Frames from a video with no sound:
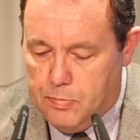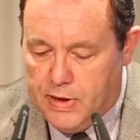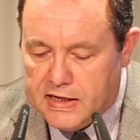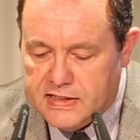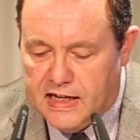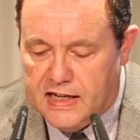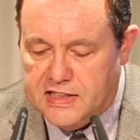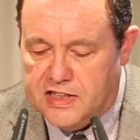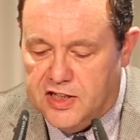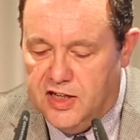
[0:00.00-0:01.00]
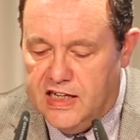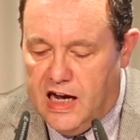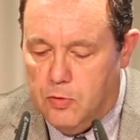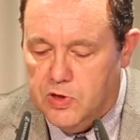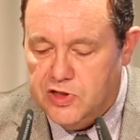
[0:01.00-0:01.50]
Brexit, as it turned
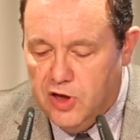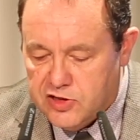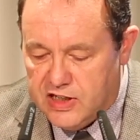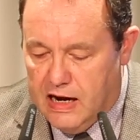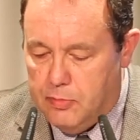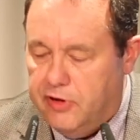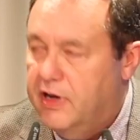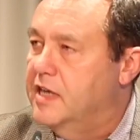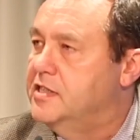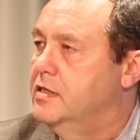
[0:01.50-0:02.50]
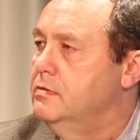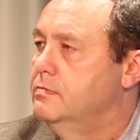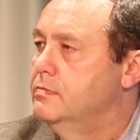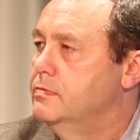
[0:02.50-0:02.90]
out, was not an aberration,